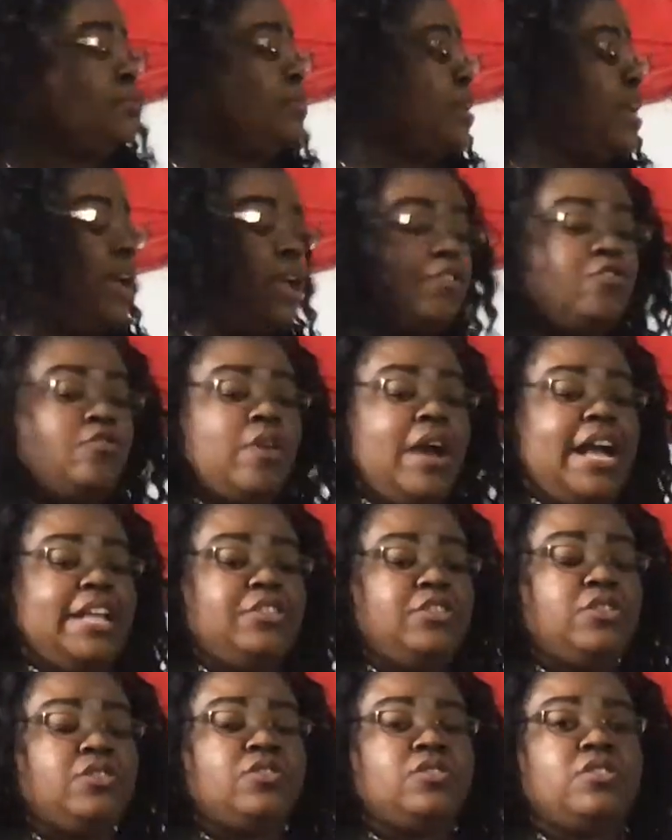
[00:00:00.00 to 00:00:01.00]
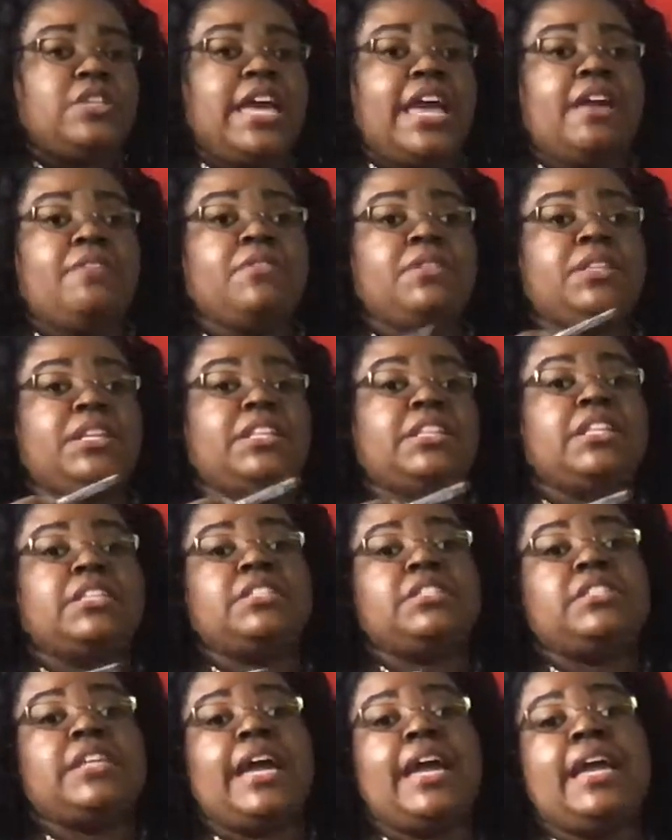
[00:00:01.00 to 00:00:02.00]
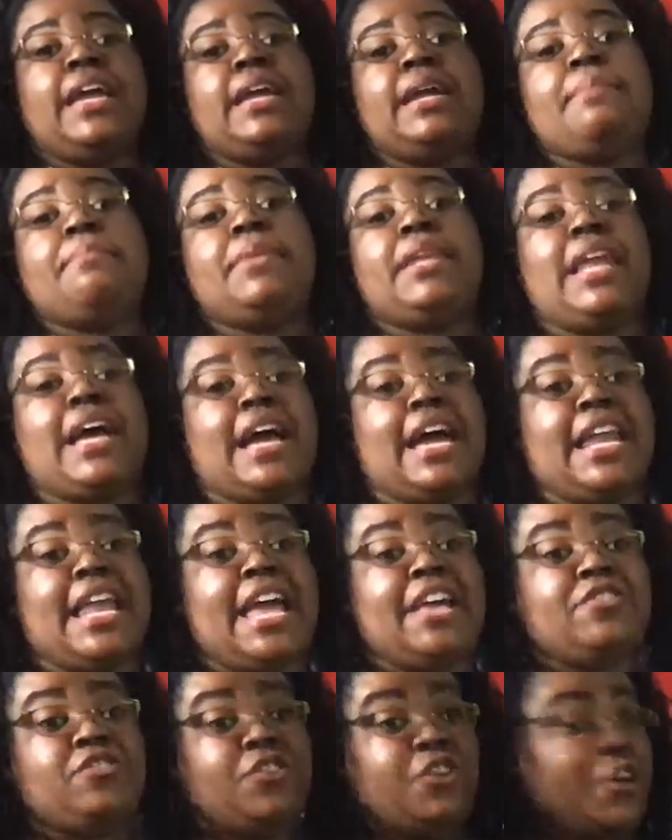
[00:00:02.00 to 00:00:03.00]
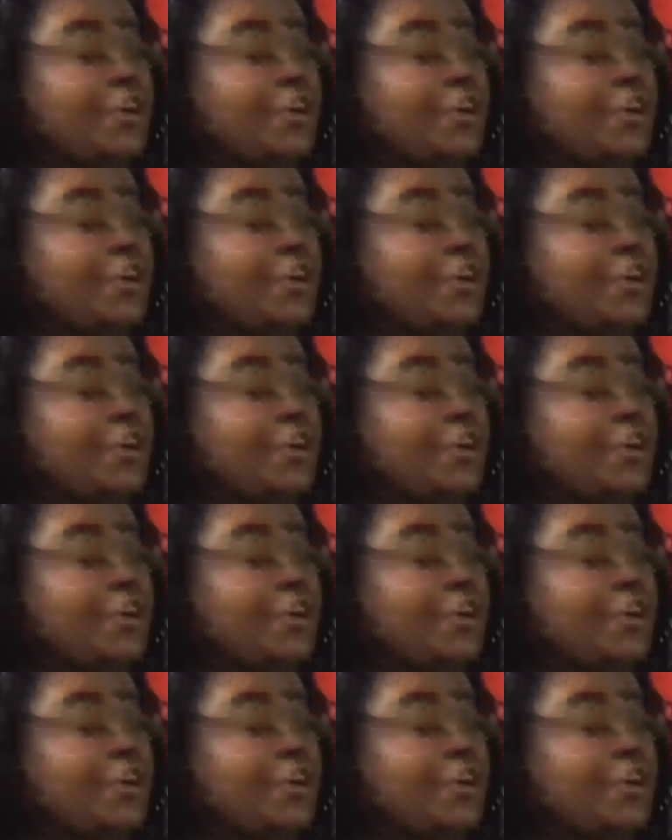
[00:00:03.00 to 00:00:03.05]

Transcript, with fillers: and try to stay within the same line as you